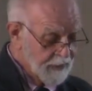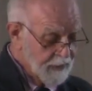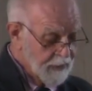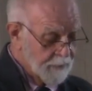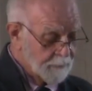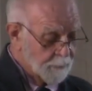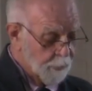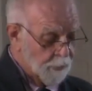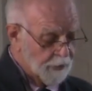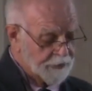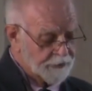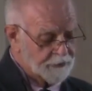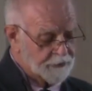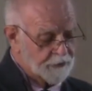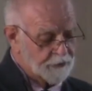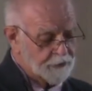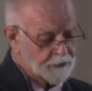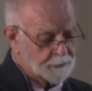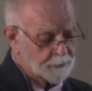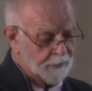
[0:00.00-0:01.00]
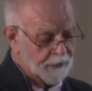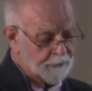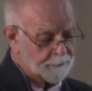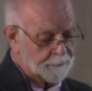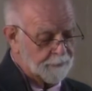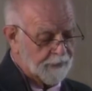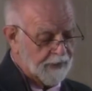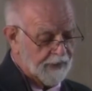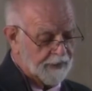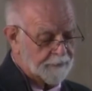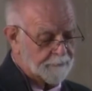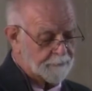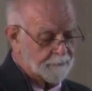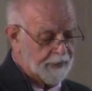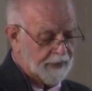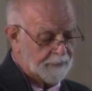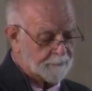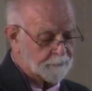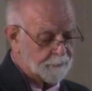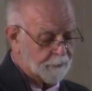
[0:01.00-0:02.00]
boys spread apart
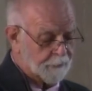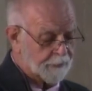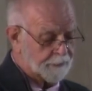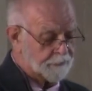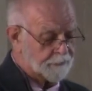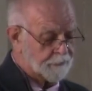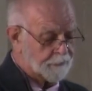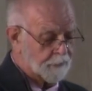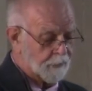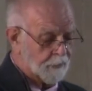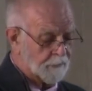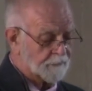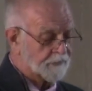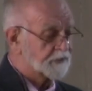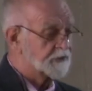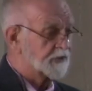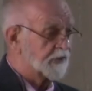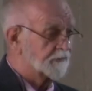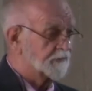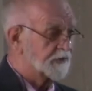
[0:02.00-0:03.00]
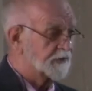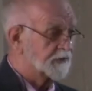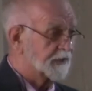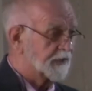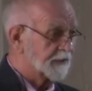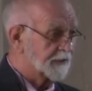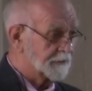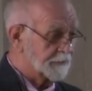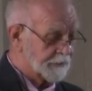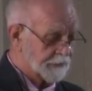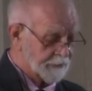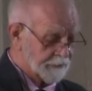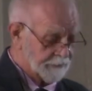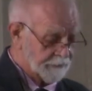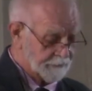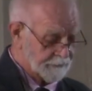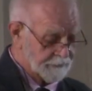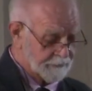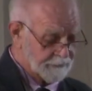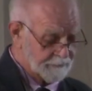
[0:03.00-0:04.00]
by birth over 17
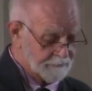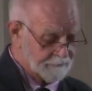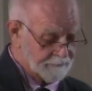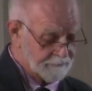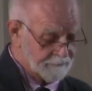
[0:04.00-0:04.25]
years.